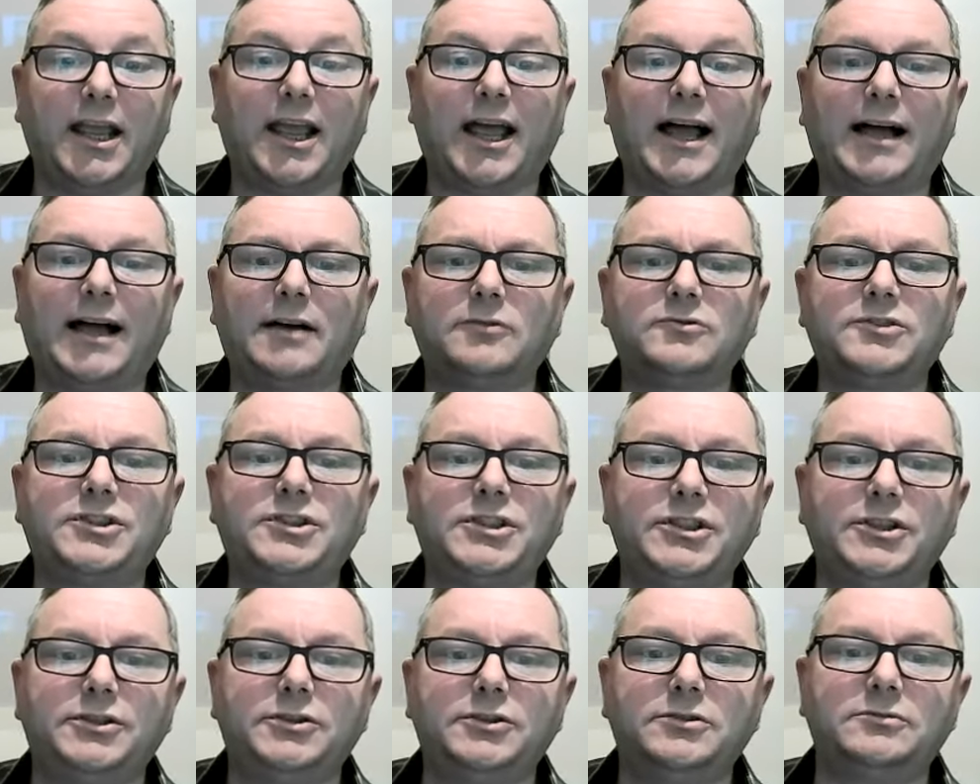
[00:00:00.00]
How
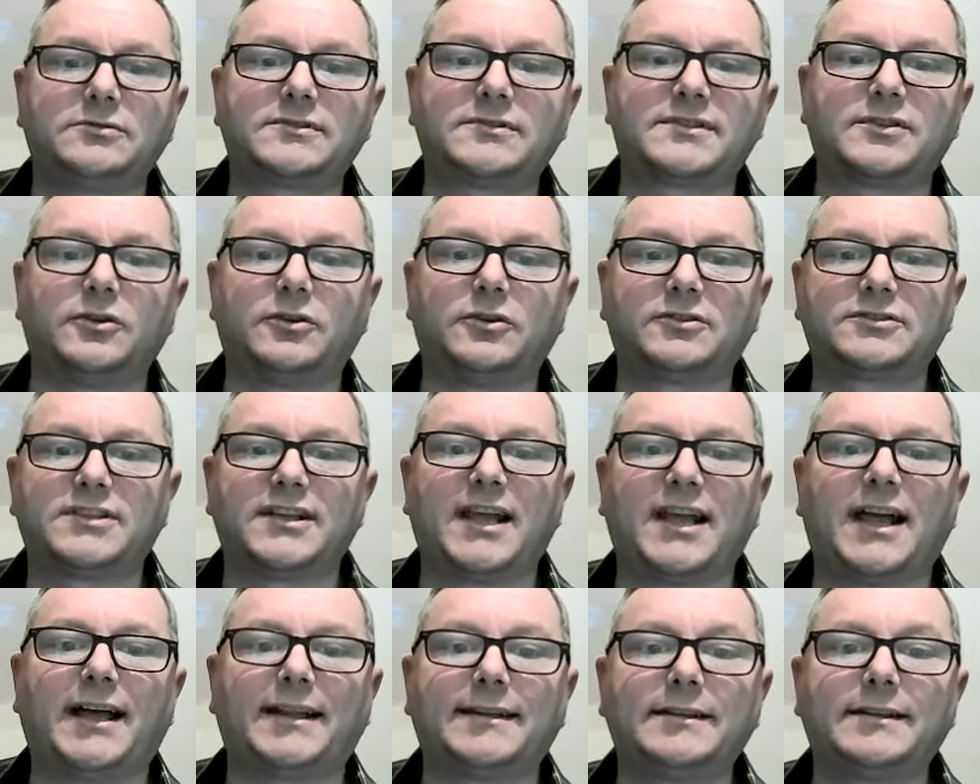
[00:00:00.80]
do you sort
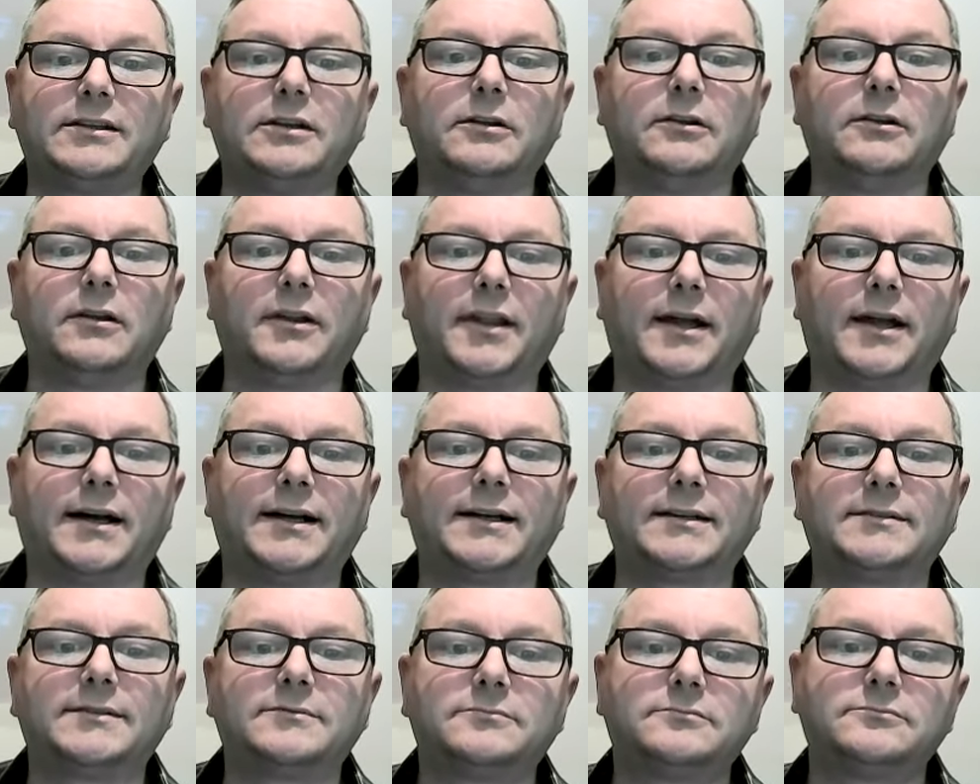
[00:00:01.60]
of handle
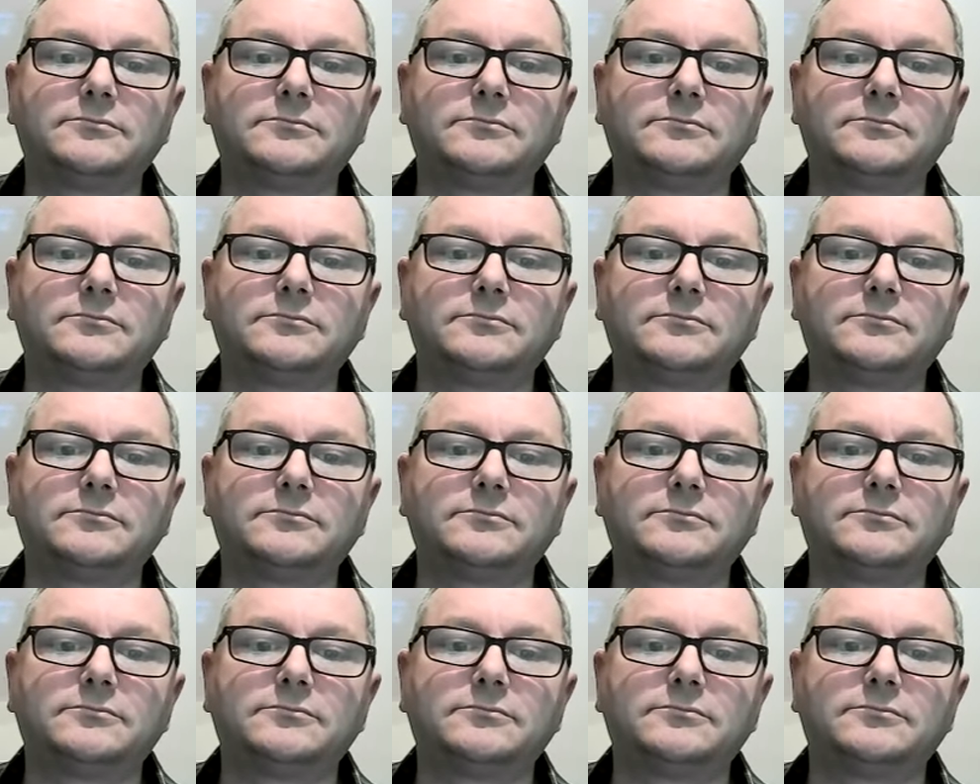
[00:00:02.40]
that?